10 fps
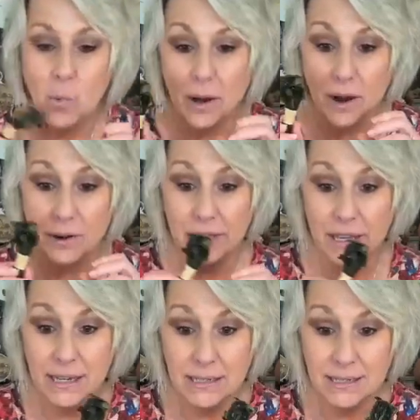What are
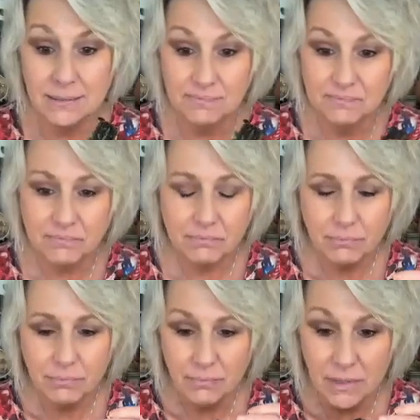these?
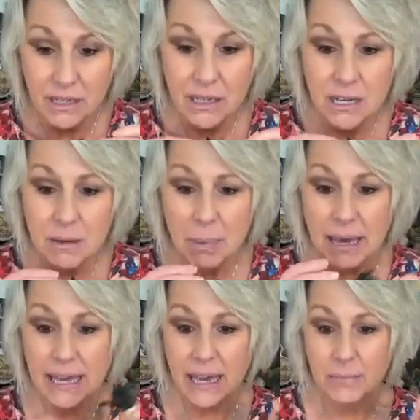
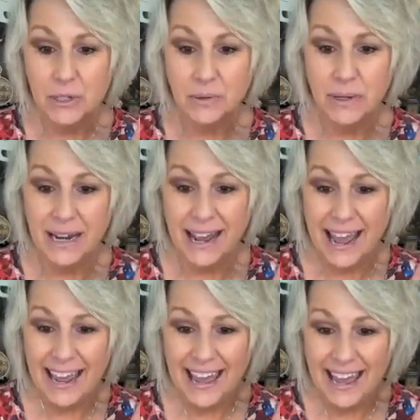Peggy, I'm doing,
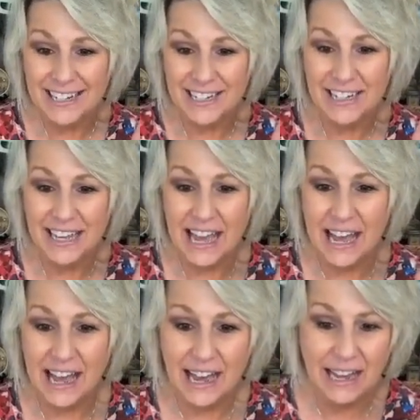hey Ashley,
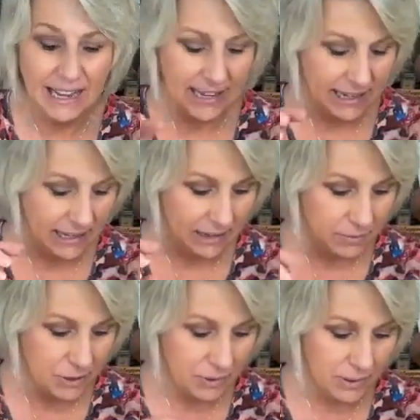I
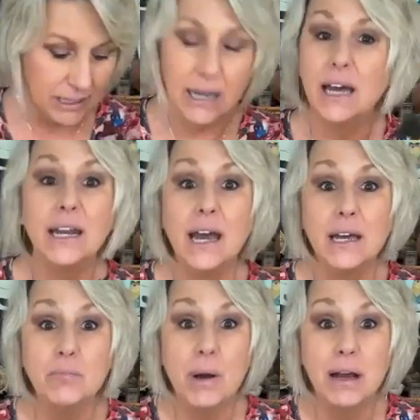am doing an
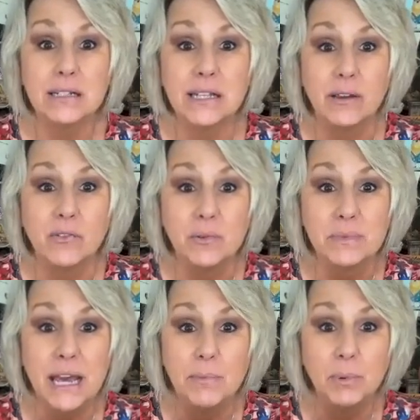unboxing
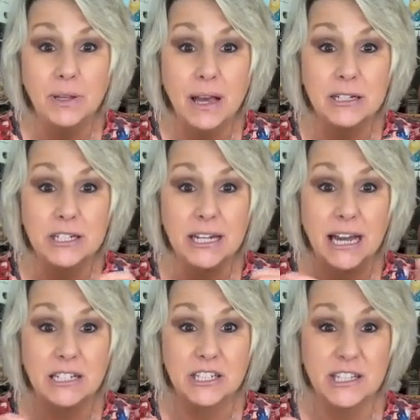from
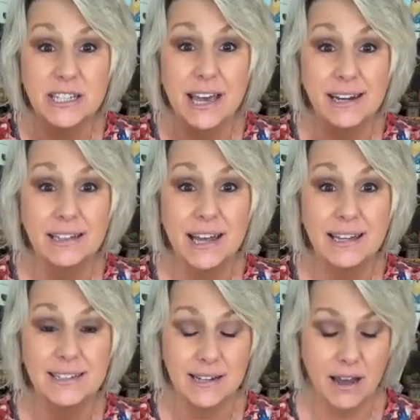Taperlogy. I just got it
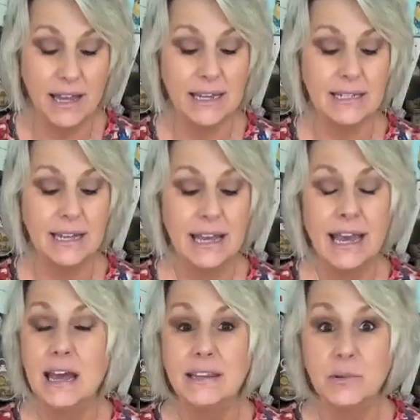last night.
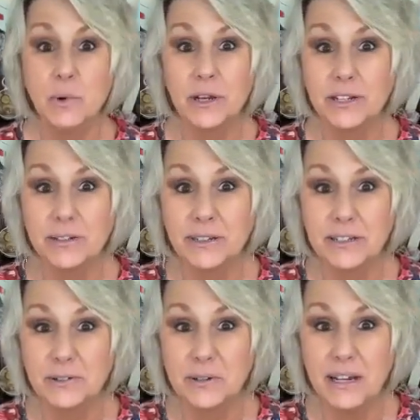And then we're gonna do a
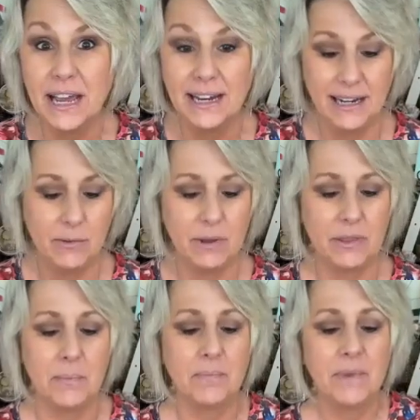little creating
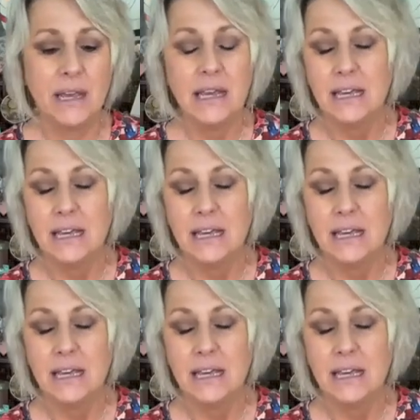with them.